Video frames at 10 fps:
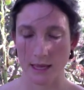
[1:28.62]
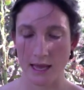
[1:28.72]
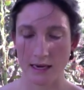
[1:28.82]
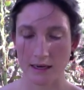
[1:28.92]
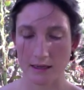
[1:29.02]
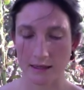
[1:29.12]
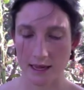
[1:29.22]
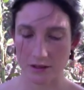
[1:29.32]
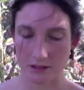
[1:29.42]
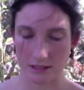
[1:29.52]
And it
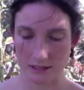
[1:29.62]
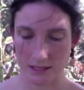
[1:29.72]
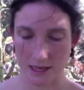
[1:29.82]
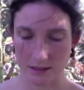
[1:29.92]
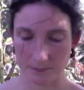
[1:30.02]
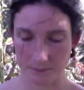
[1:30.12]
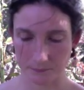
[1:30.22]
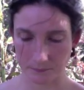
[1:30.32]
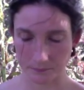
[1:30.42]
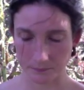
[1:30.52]
allows us then
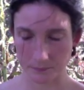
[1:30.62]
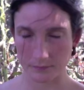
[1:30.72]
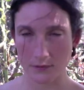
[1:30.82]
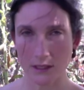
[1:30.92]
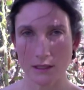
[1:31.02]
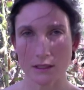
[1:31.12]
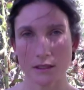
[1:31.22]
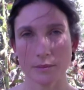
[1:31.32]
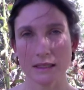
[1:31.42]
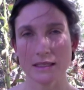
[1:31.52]
to
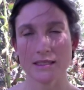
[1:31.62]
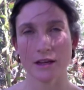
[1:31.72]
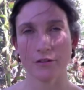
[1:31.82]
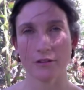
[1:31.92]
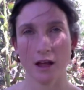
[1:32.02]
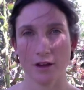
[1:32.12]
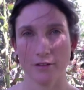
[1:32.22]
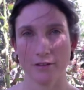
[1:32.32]
be in self love,